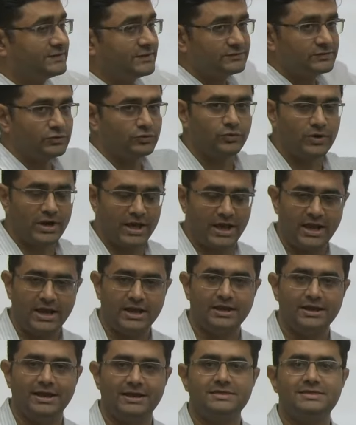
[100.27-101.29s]
So today
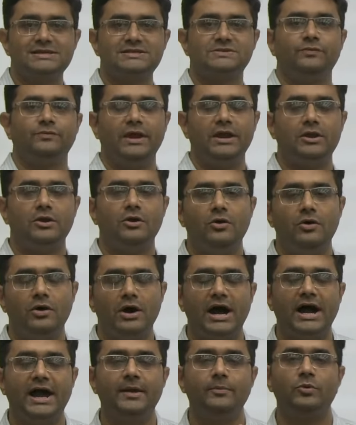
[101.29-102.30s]
in this video,
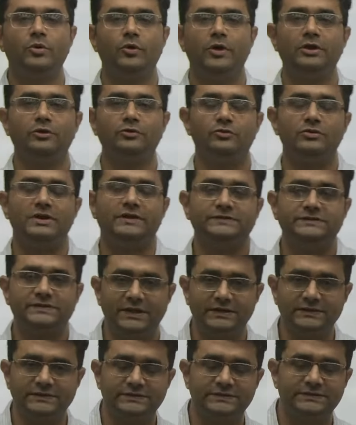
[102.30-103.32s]
I am going to
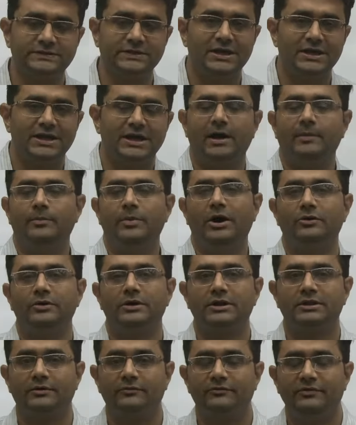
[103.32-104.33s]
discuss
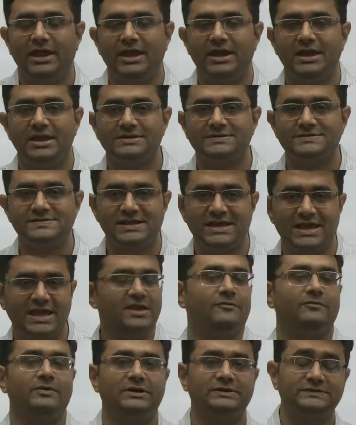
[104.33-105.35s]
about the various
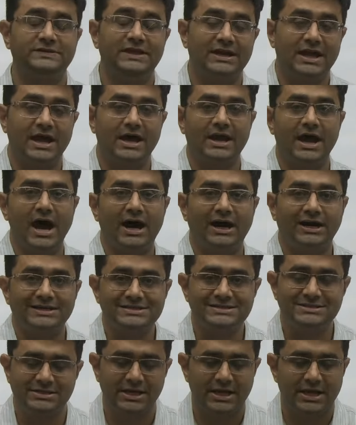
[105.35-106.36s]
keywords that are asked